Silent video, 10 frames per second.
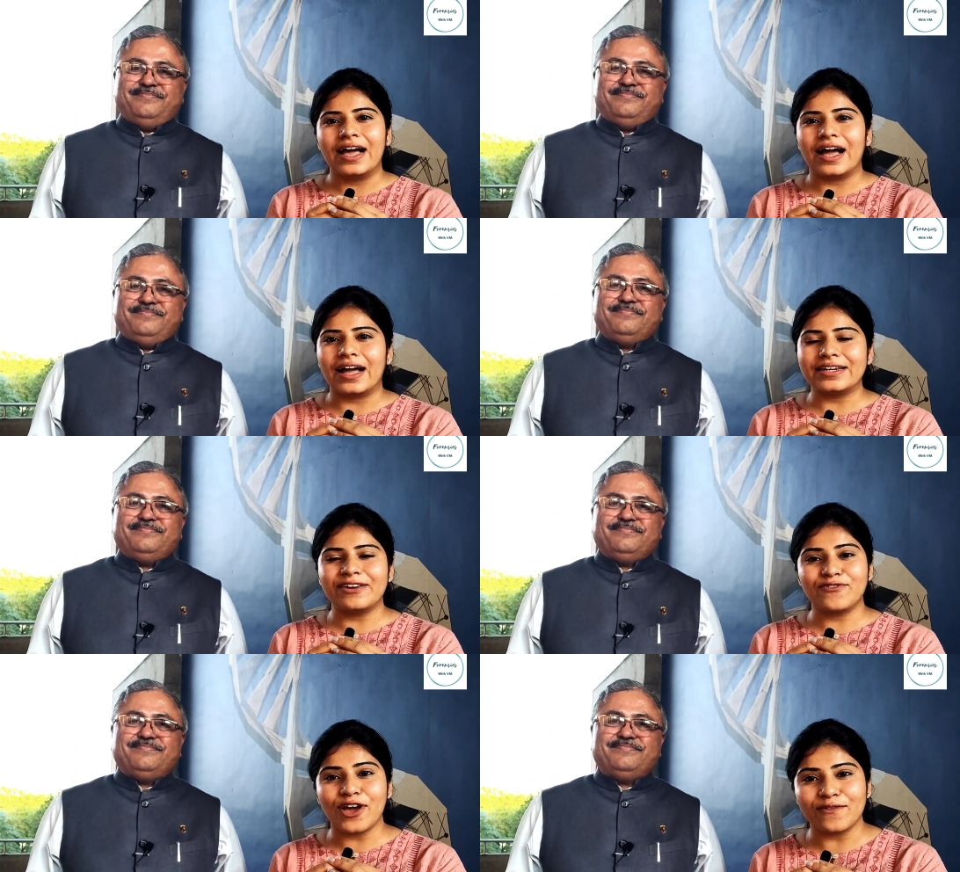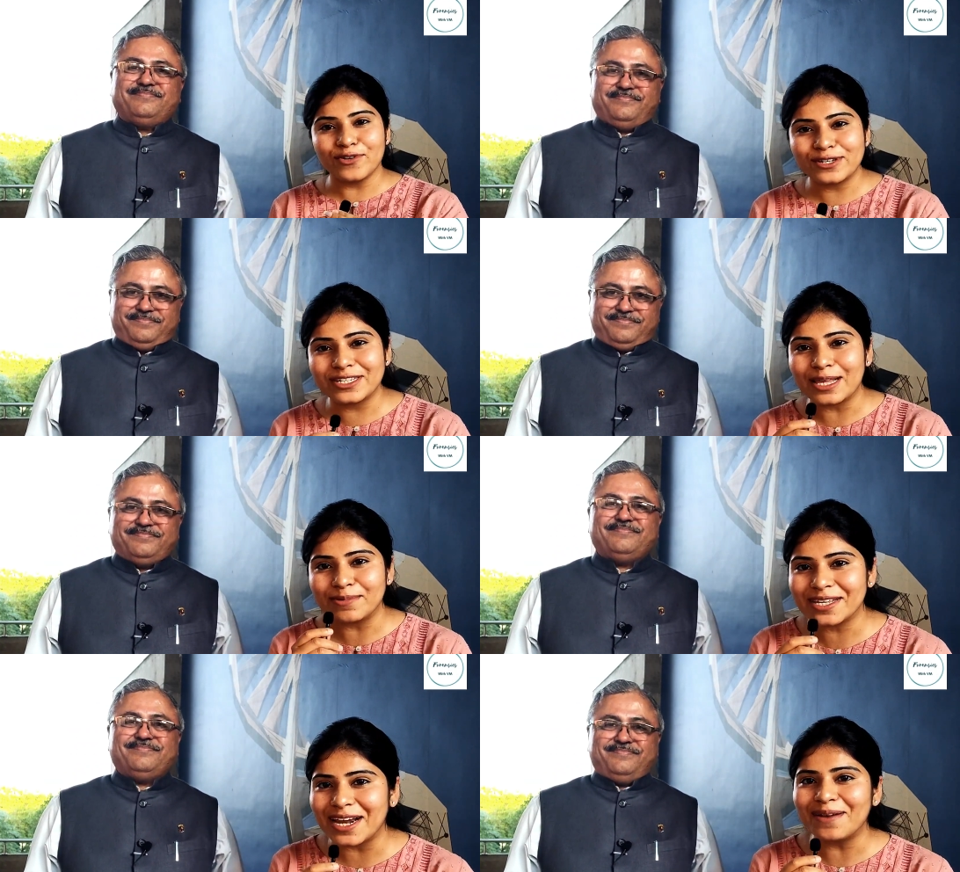Speaker 1: And if you have not
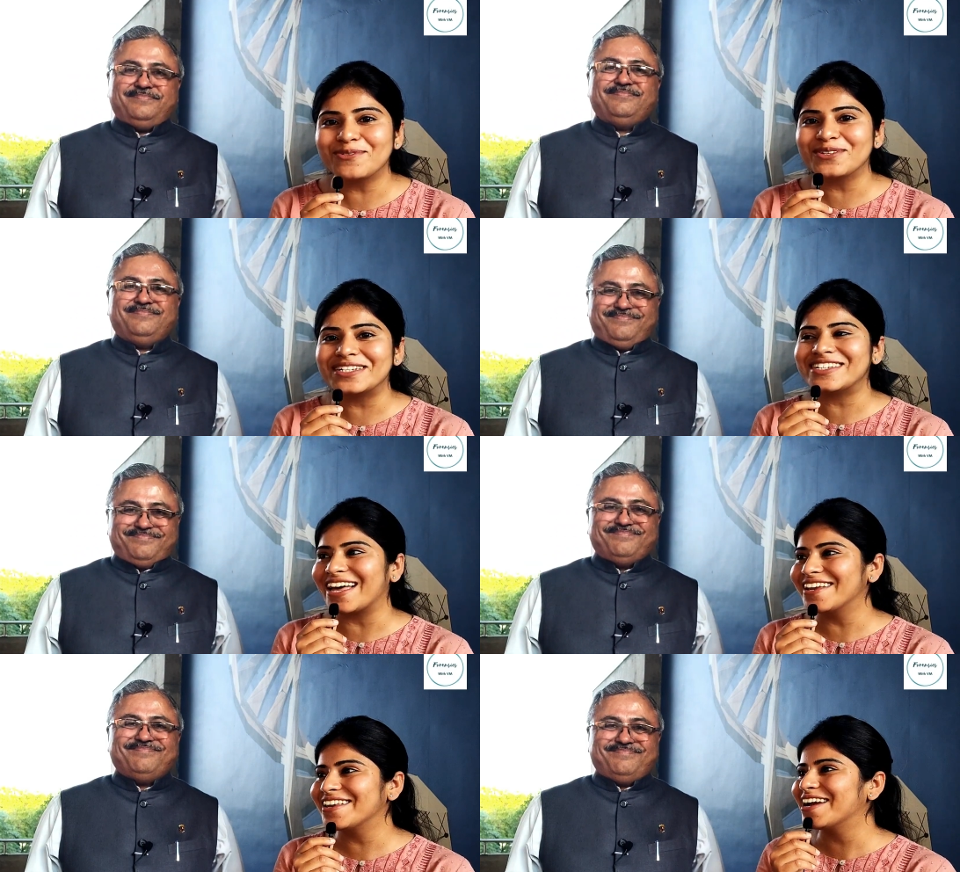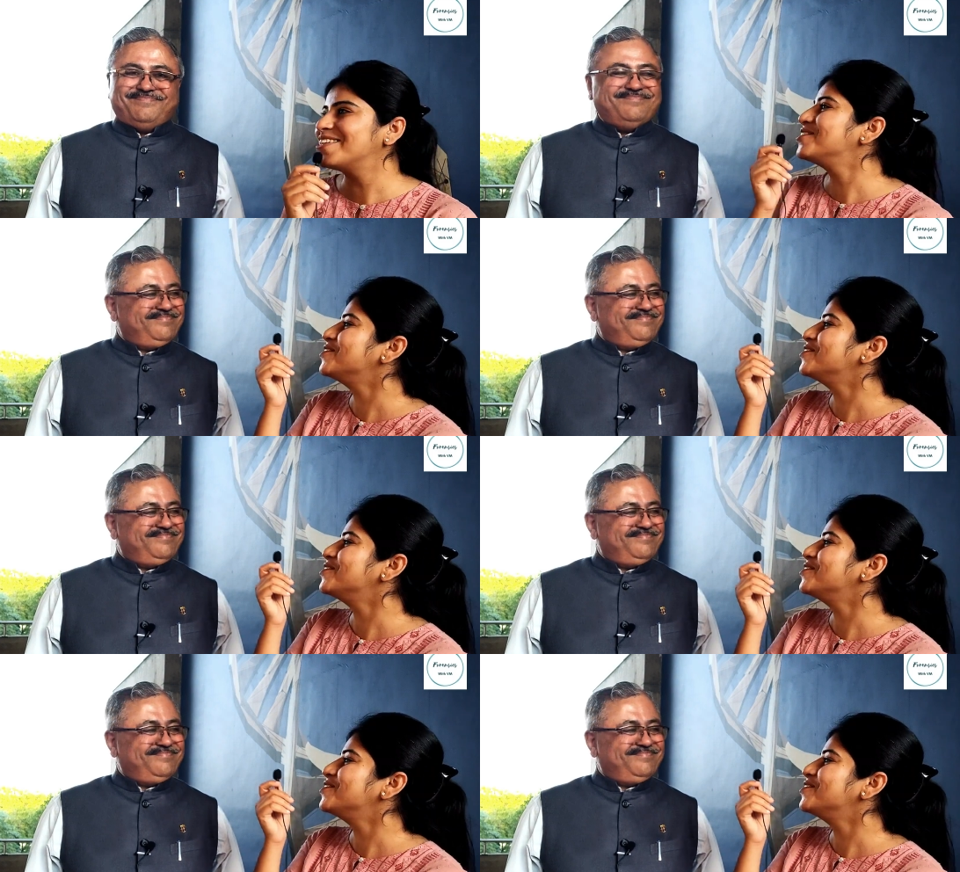subscribed to the channel yet,